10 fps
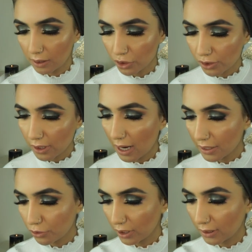Just to
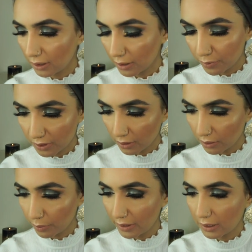hydrate the lips a
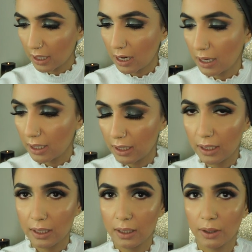little bit,
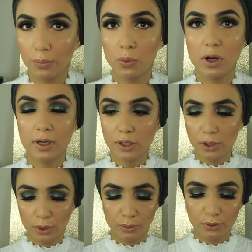I
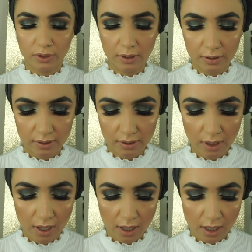want to use this
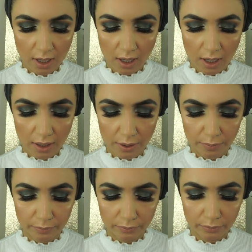
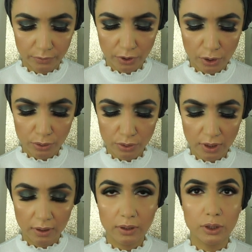
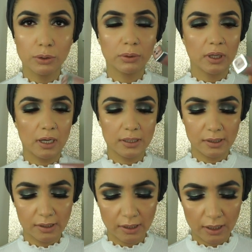Nude
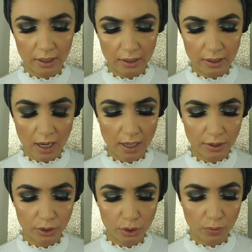Lust in
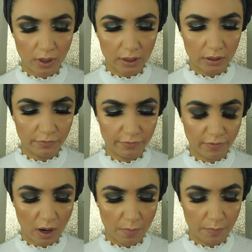920
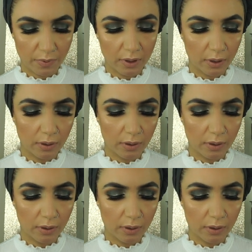from